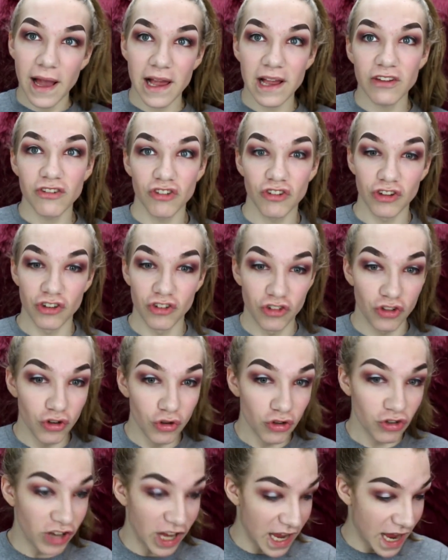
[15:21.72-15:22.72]
I actually
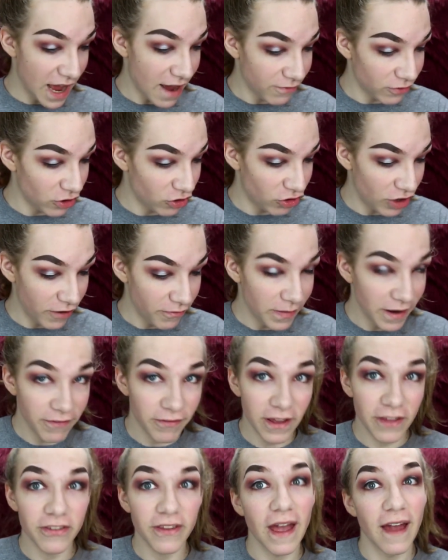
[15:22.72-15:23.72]
do have to shave my
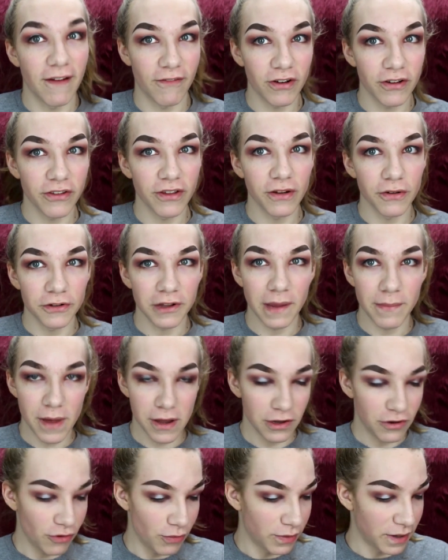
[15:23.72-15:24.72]
face every single time
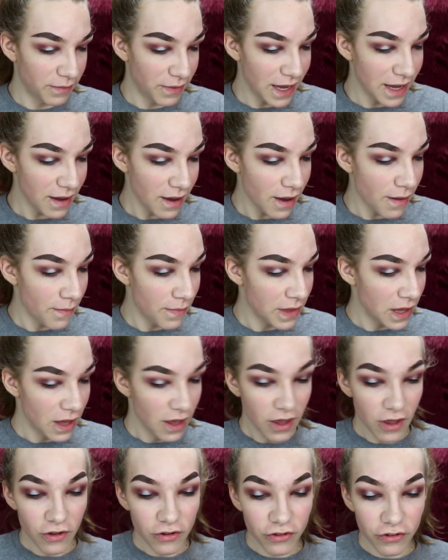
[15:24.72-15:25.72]
I do my makeup.
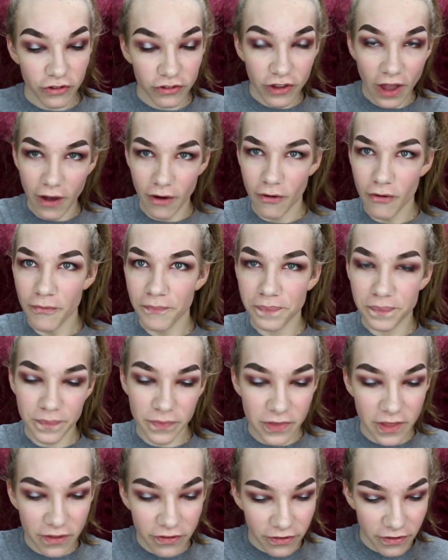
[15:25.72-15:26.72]
So,
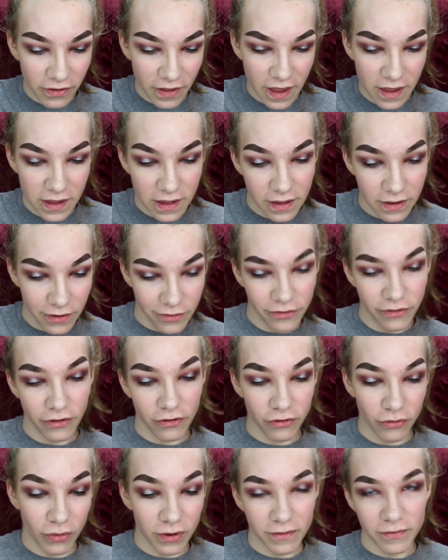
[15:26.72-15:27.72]
this is
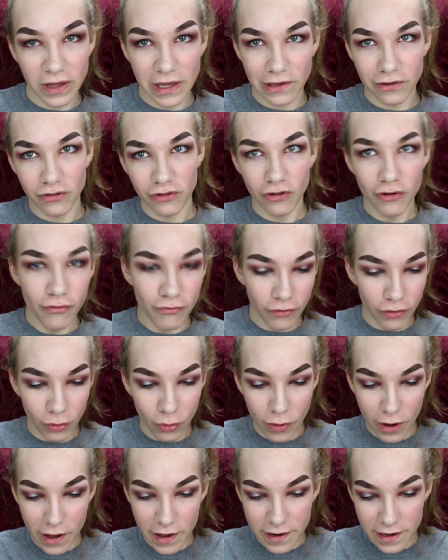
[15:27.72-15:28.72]
sort of like a
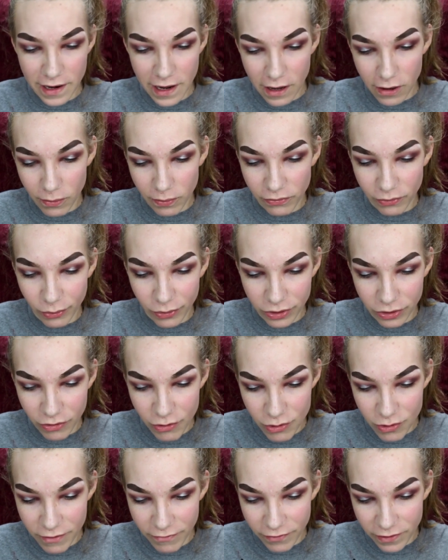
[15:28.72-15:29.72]
2-for-1. It helps with
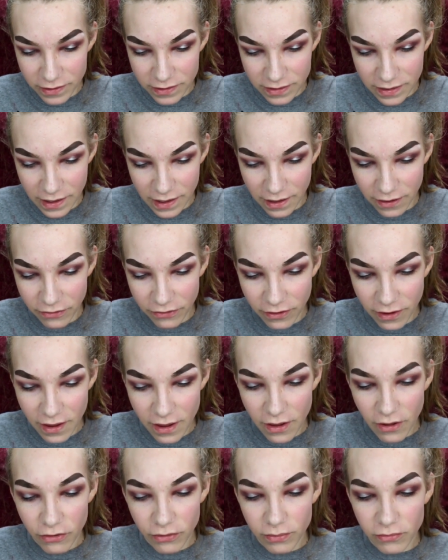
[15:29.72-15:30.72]
2 different things.
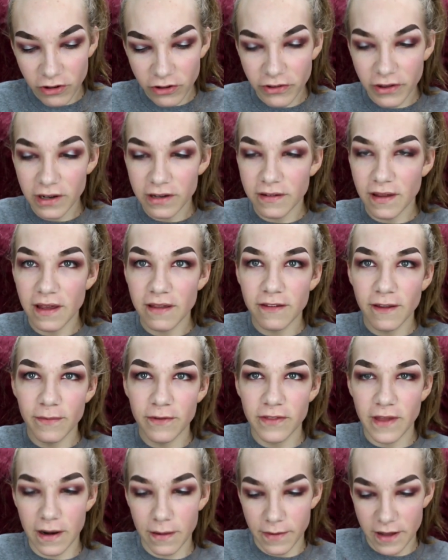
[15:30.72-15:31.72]
So I'm just going to take some
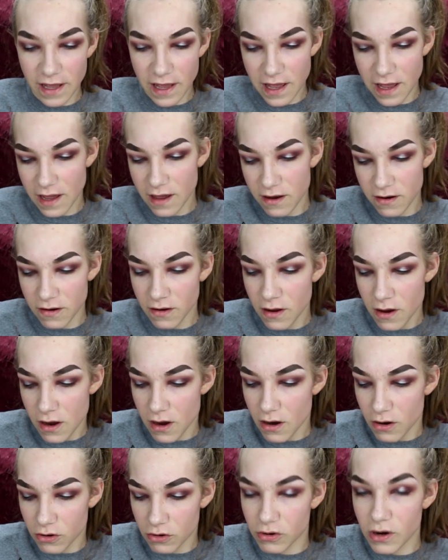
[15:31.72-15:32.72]
of that on my hand,
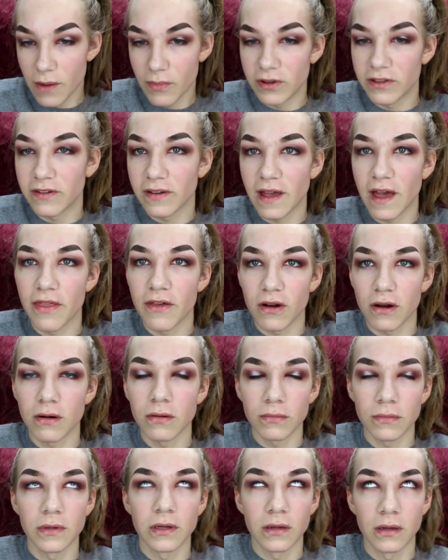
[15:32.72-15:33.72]
rub it together,
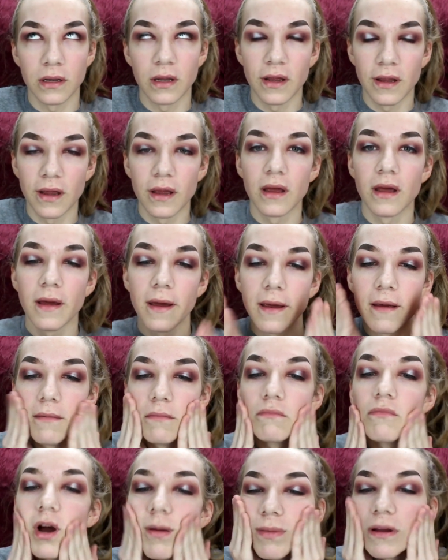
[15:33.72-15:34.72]

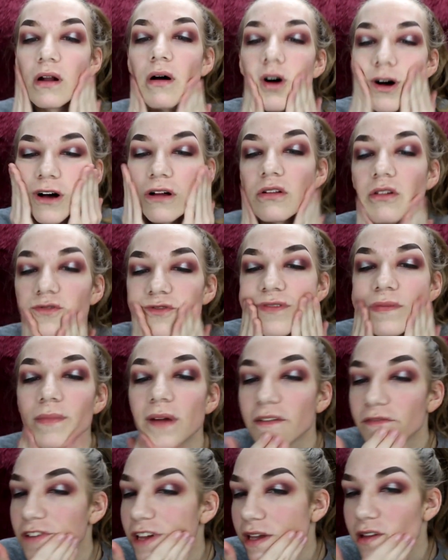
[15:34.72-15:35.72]
and rub it all over
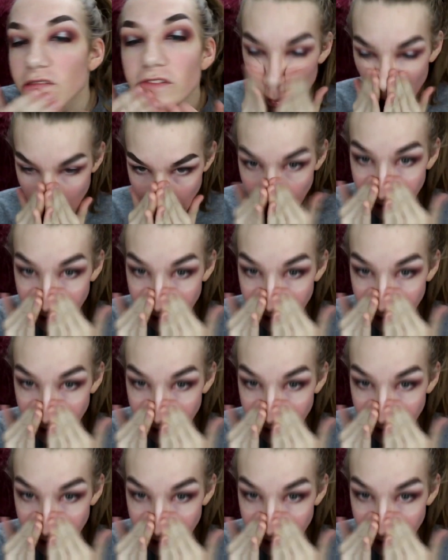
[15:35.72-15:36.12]
my face.